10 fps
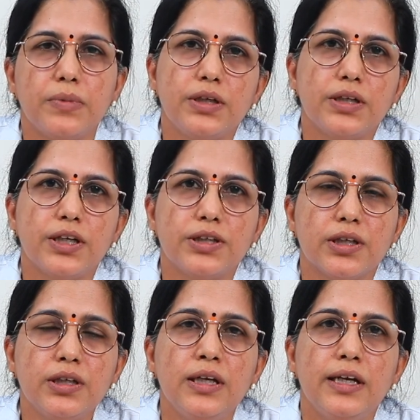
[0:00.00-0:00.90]

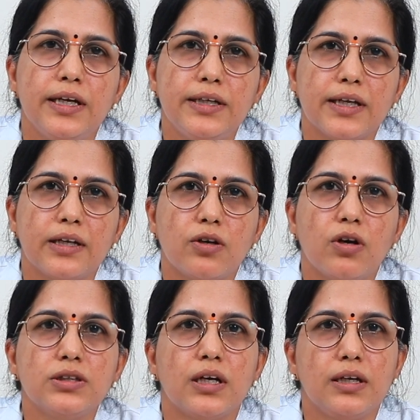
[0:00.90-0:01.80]
medication, it can
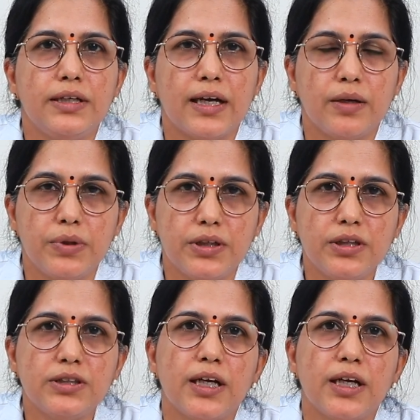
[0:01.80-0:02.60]
cause early diabetes.